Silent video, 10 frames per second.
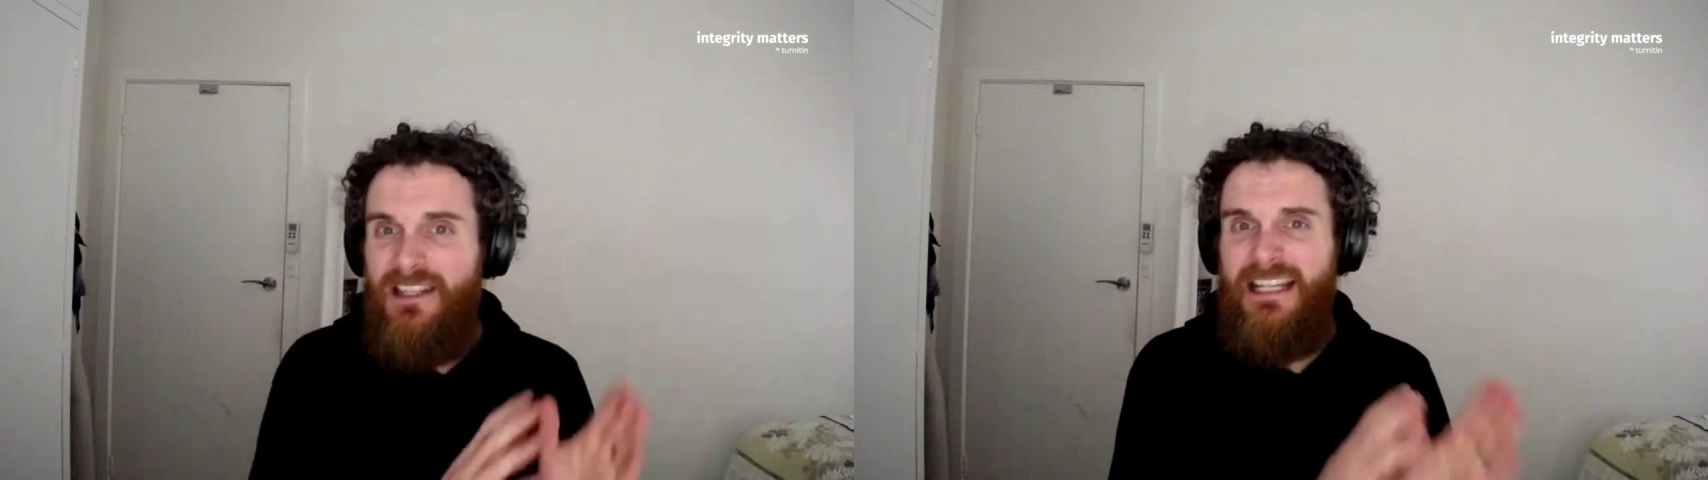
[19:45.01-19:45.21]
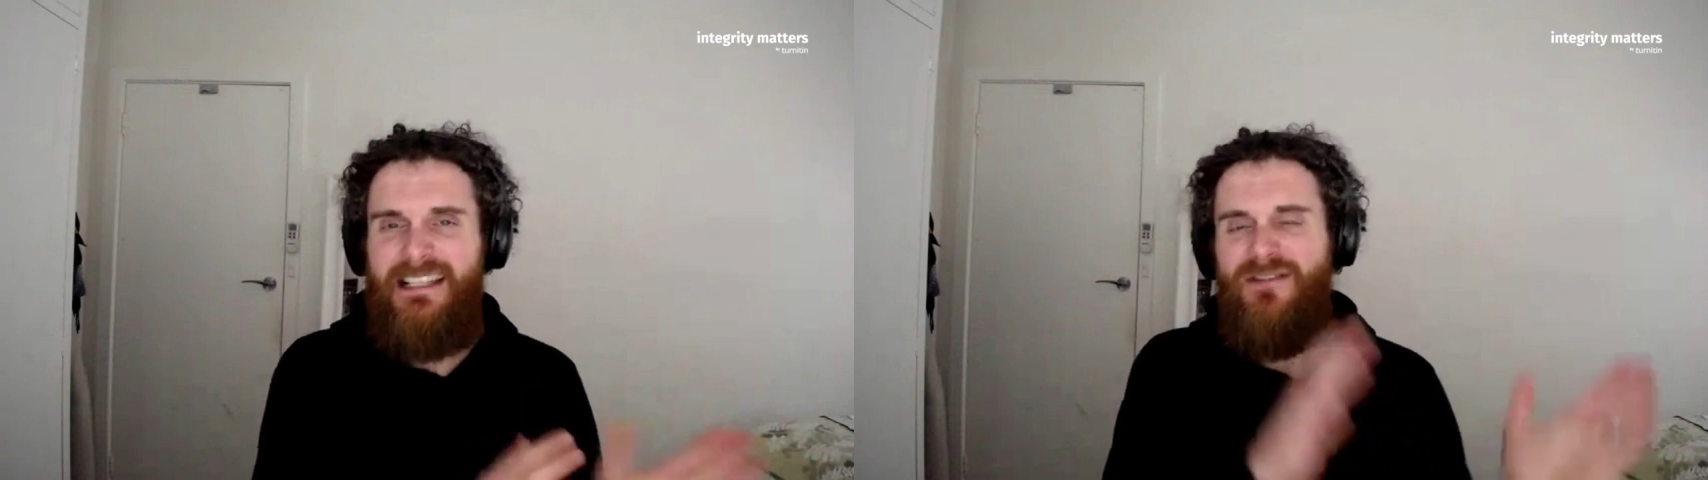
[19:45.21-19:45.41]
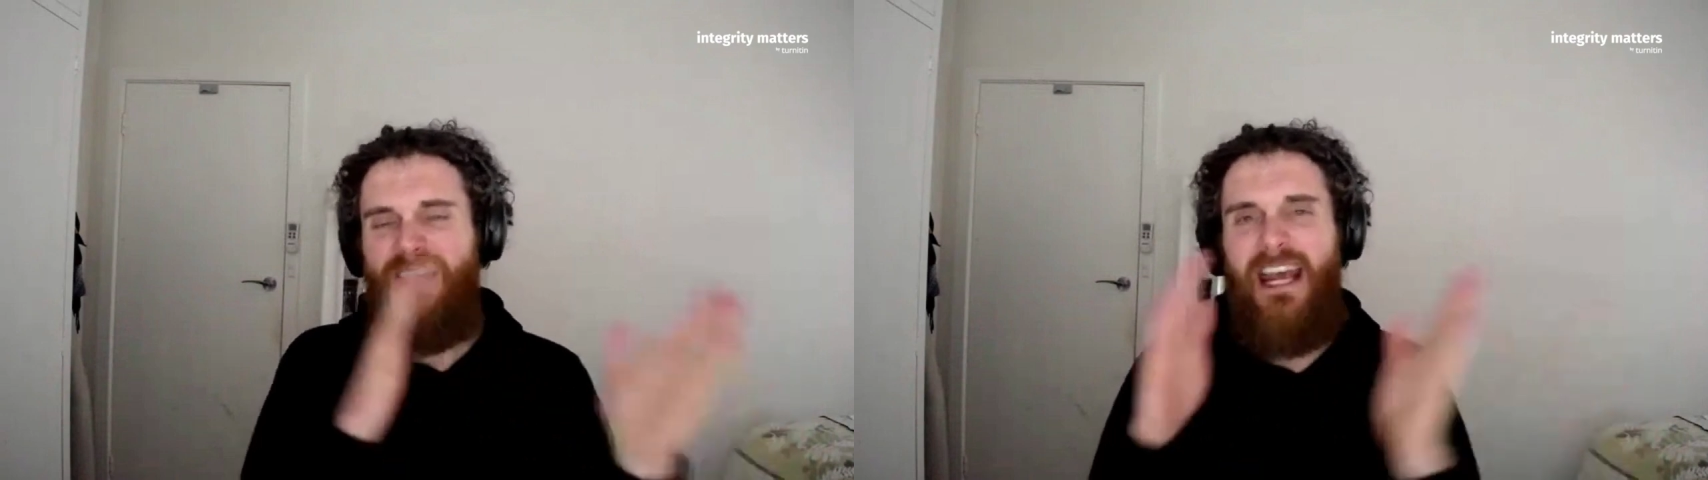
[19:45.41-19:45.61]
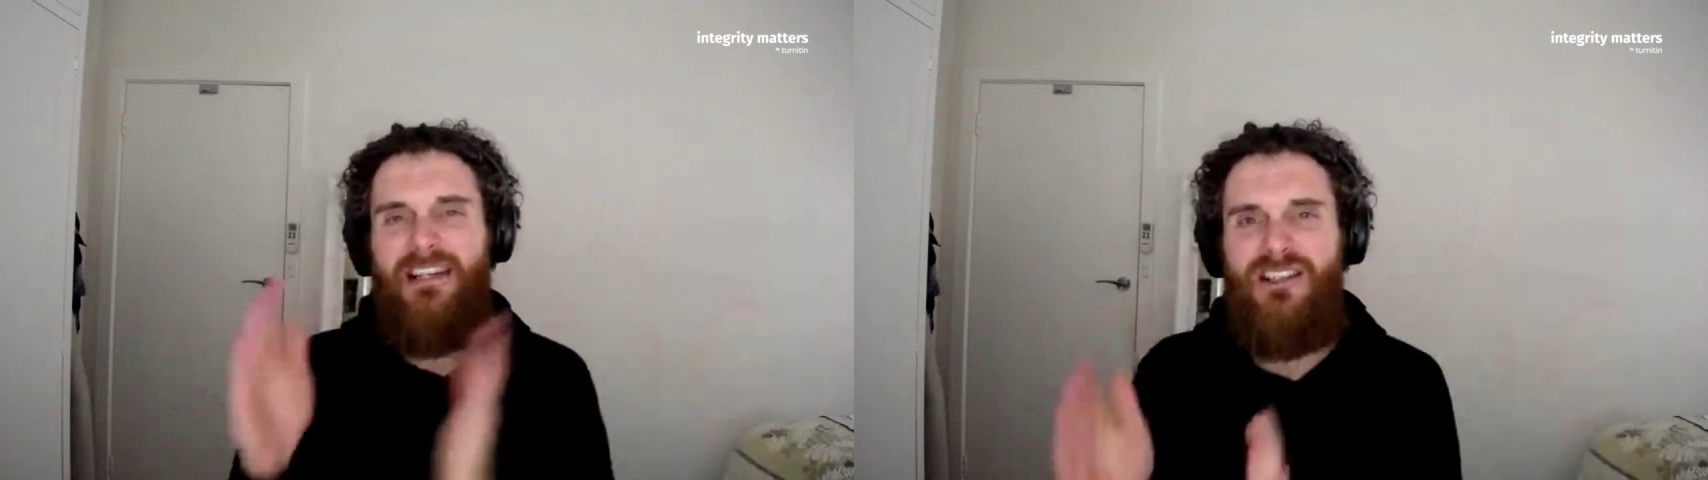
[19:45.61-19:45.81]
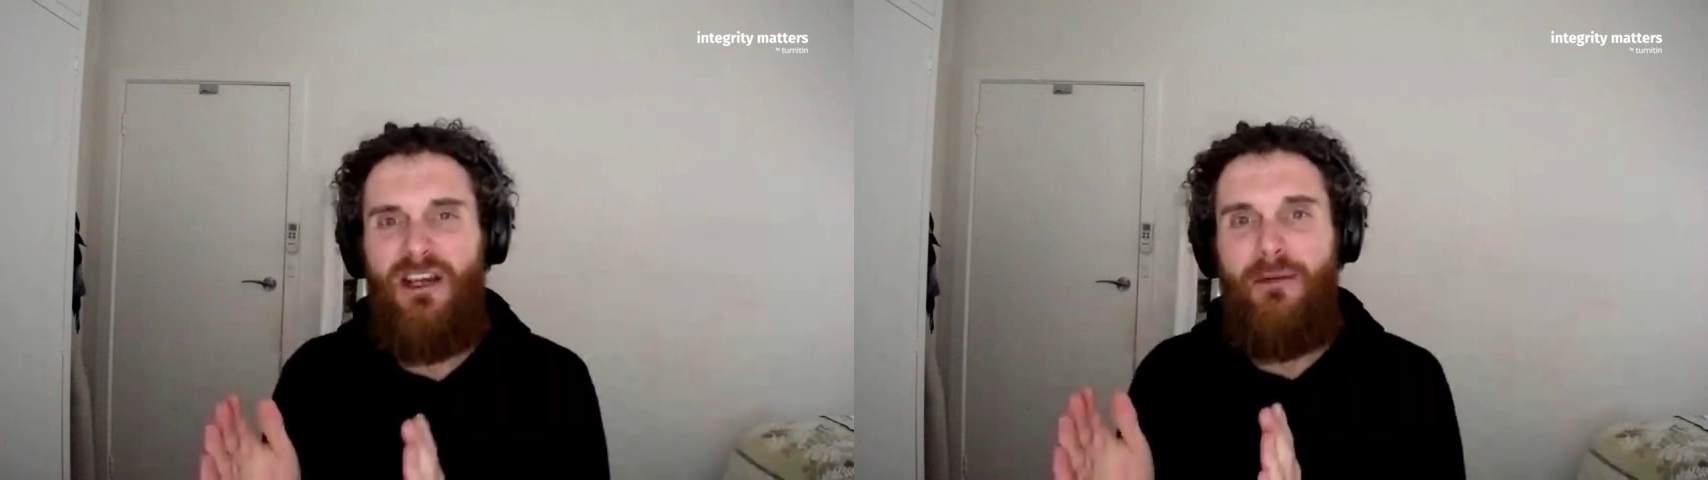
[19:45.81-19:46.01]
Things have
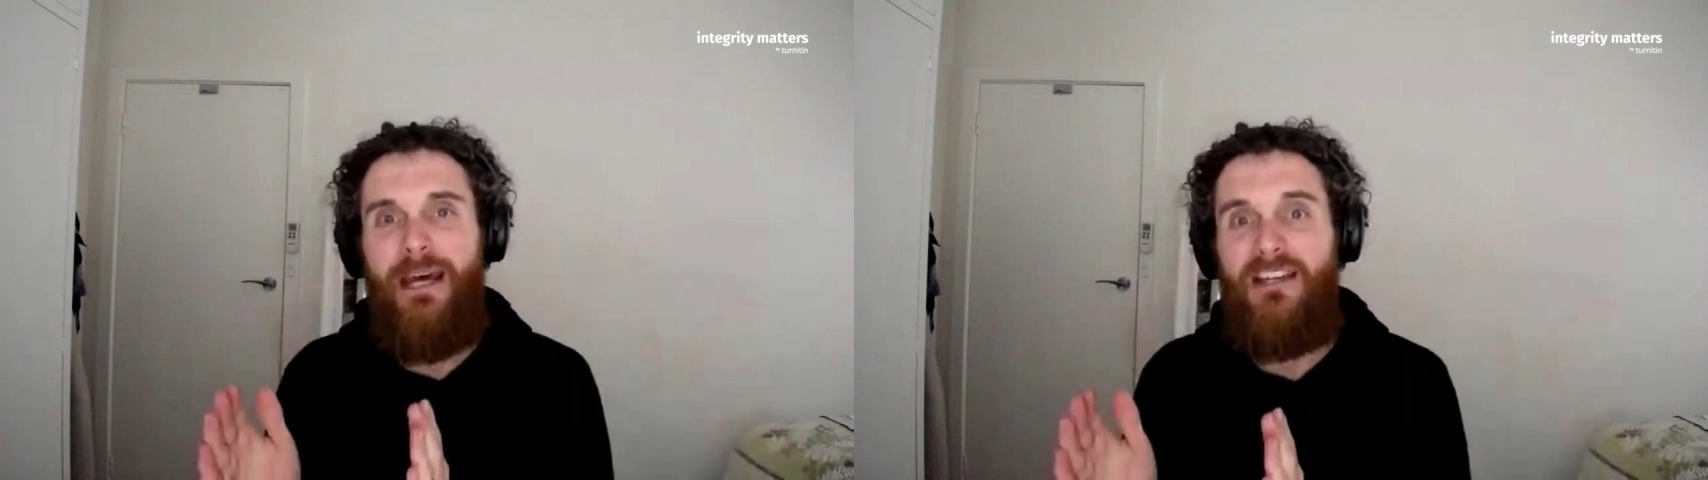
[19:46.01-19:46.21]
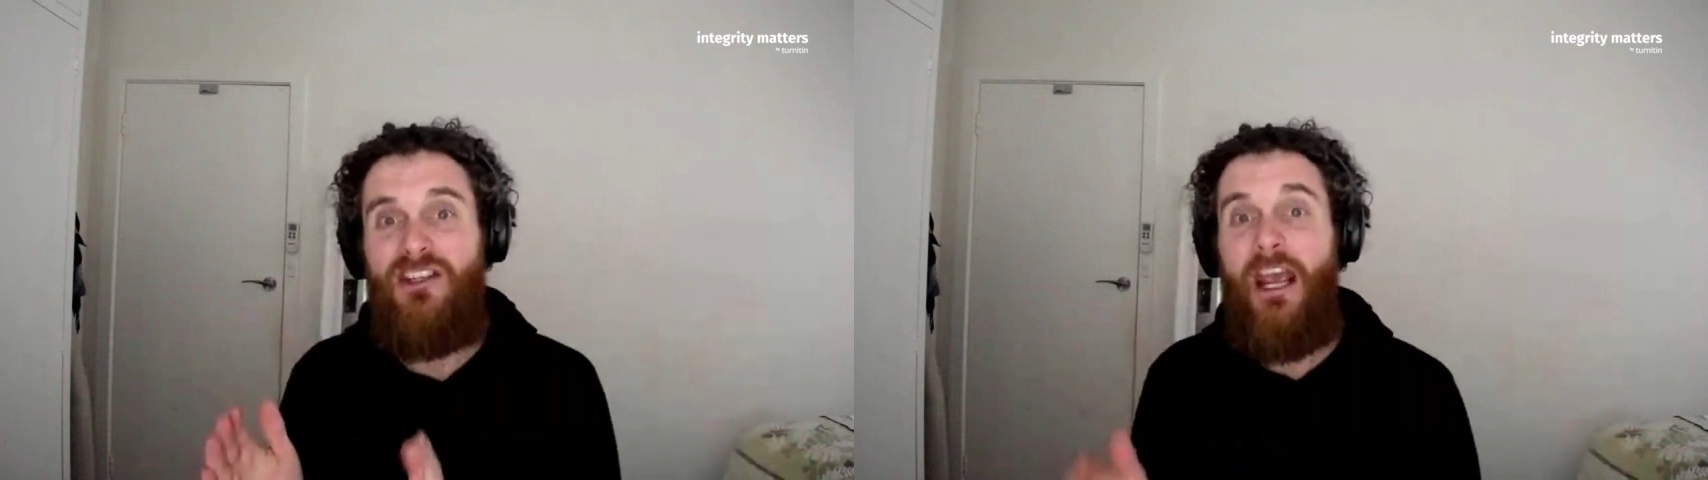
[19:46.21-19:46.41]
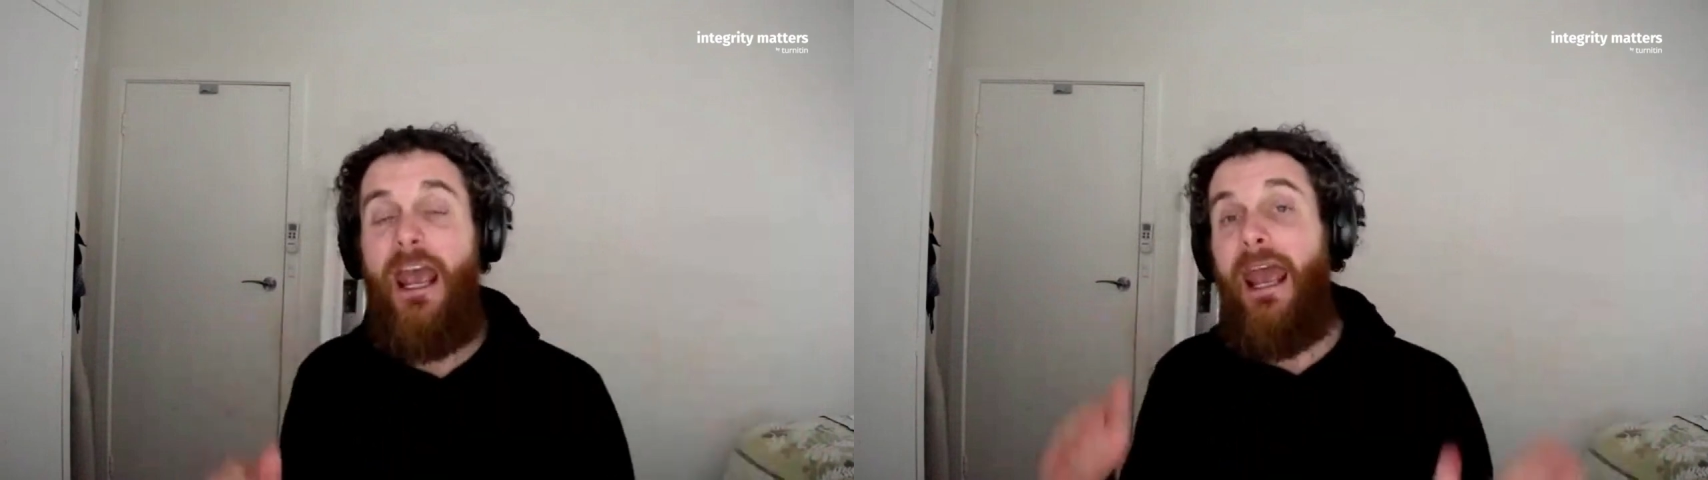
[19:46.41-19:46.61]
changed so much,